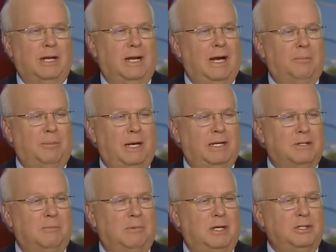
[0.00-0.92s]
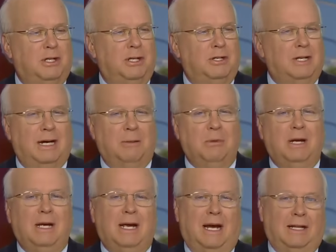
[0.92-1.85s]
government, cannot pass a budget in
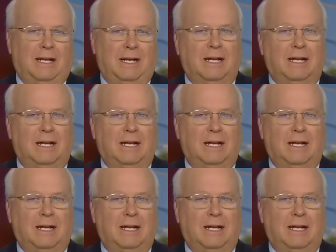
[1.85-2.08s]
time